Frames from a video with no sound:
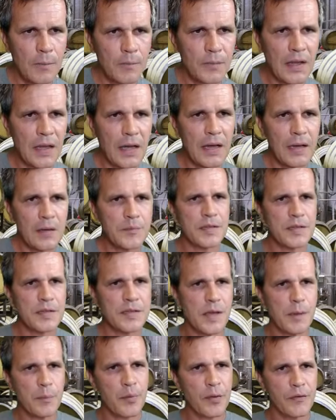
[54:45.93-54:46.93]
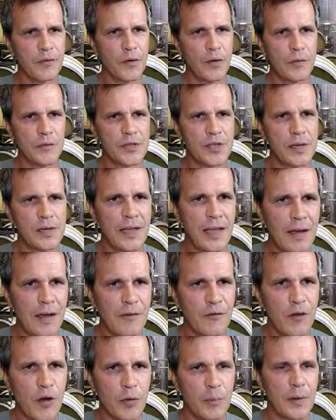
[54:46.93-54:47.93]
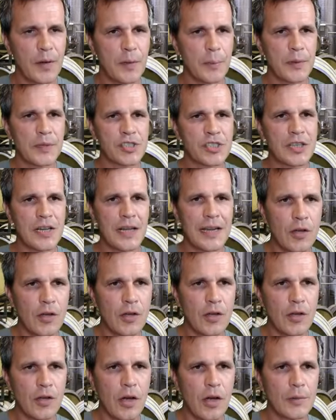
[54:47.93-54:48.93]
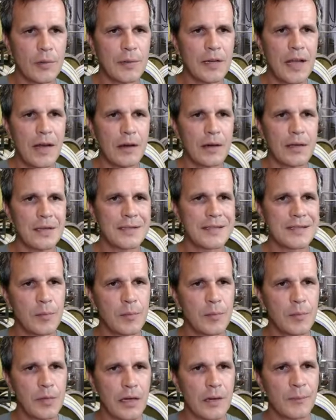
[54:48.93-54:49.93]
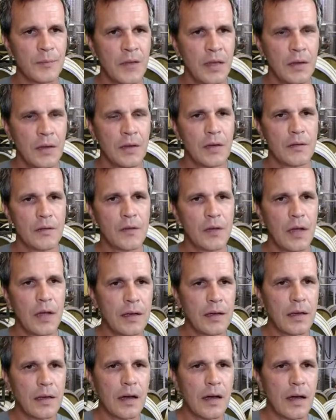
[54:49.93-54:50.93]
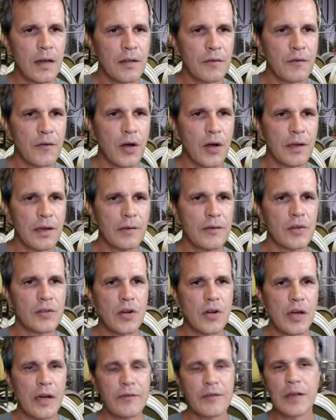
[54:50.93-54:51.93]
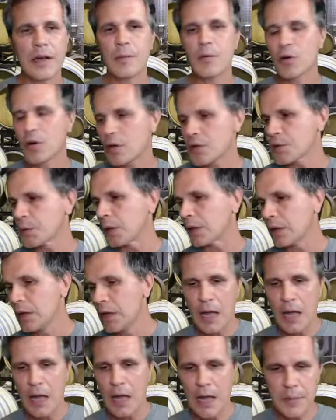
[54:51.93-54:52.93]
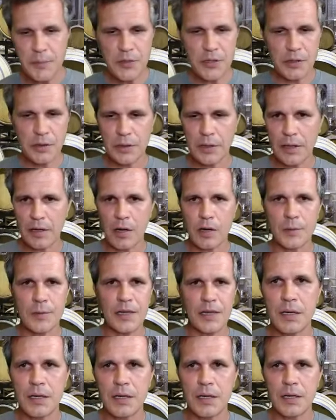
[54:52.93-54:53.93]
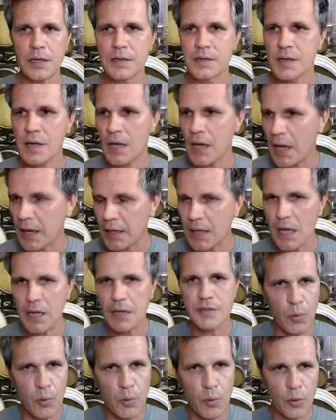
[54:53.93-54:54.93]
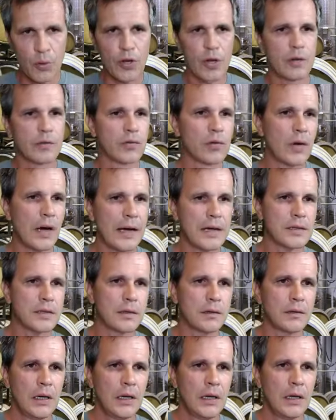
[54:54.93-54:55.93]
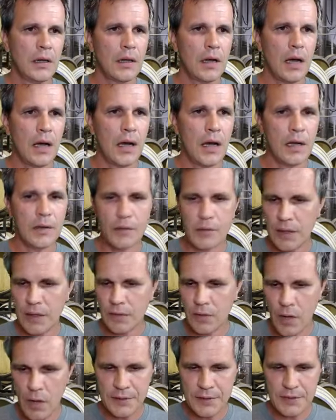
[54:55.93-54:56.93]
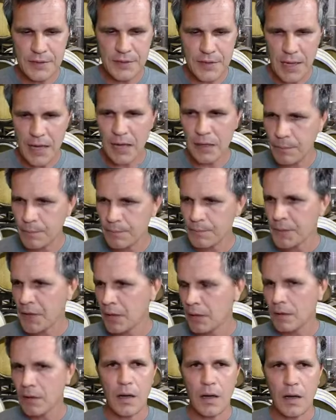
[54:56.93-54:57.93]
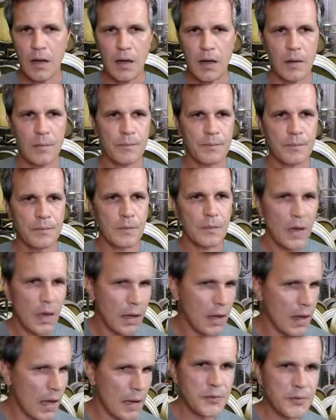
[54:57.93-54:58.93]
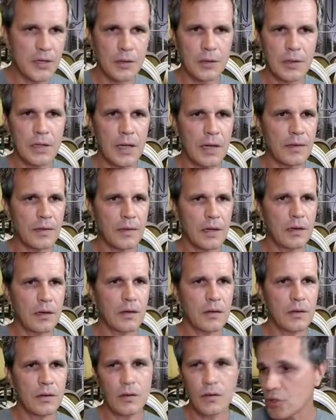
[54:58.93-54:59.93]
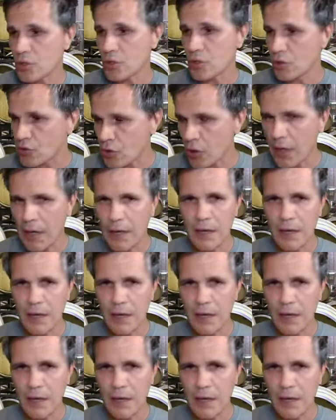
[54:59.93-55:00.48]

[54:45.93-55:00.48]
Adam says I prefer Virginia Cab Franc, but but Chilean Carmenere is similar. If you like uh, the Franc, give it a try if you come across one. Absolutely, Carmenere is uh, again it's a Bordeaux varietal. Uh, great comment, Adam. Um, absolutely, I think you, you should try it.